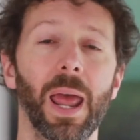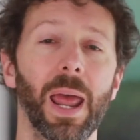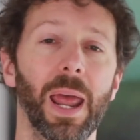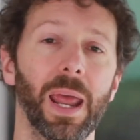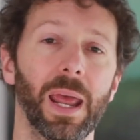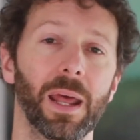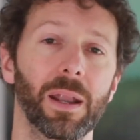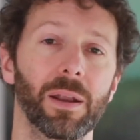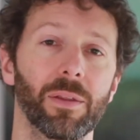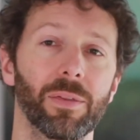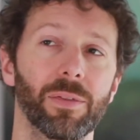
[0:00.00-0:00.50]

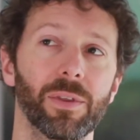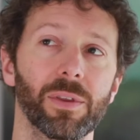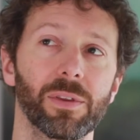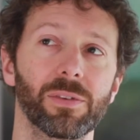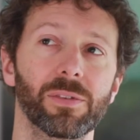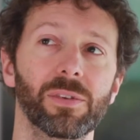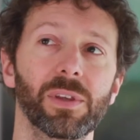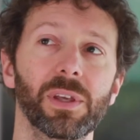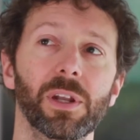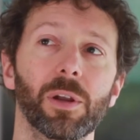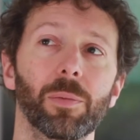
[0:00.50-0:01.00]
And
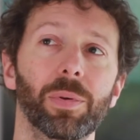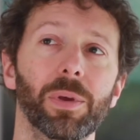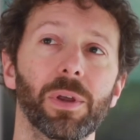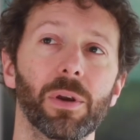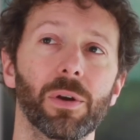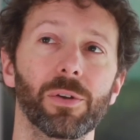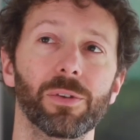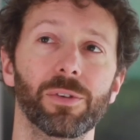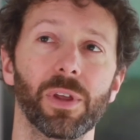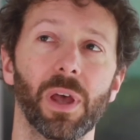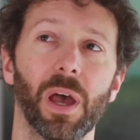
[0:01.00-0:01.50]
this scene
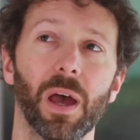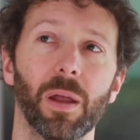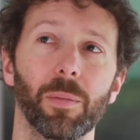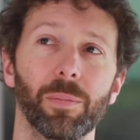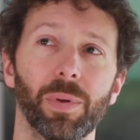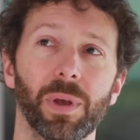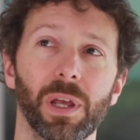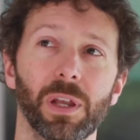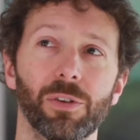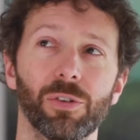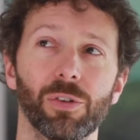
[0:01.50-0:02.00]
appears on
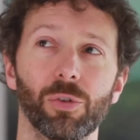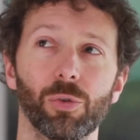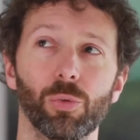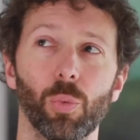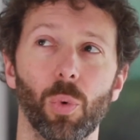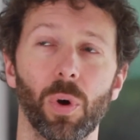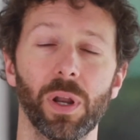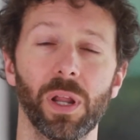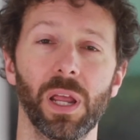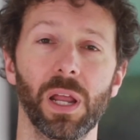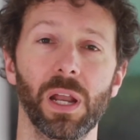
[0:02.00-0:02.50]
pages
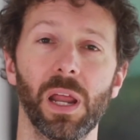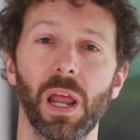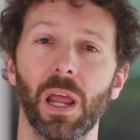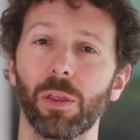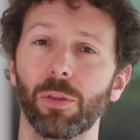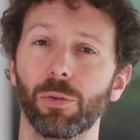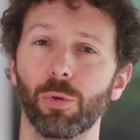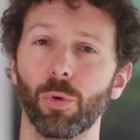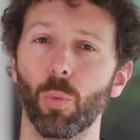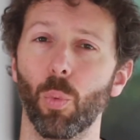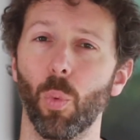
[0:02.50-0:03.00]

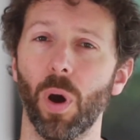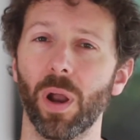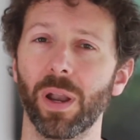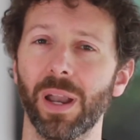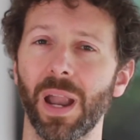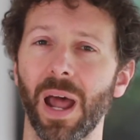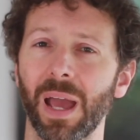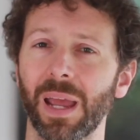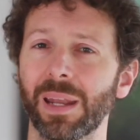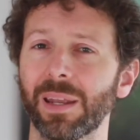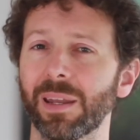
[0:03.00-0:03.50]
188 through
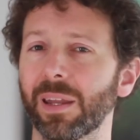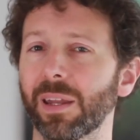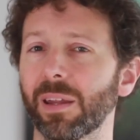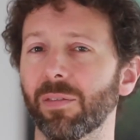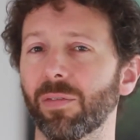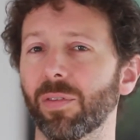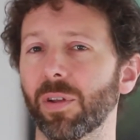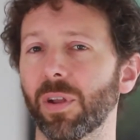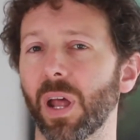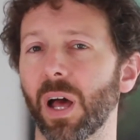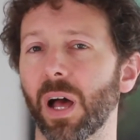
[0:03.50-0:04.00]
190
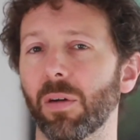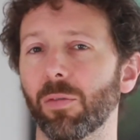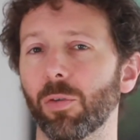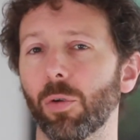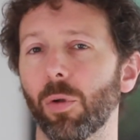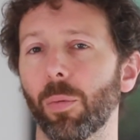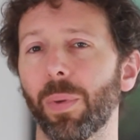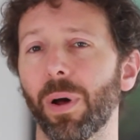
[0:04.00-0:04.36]
of the novel,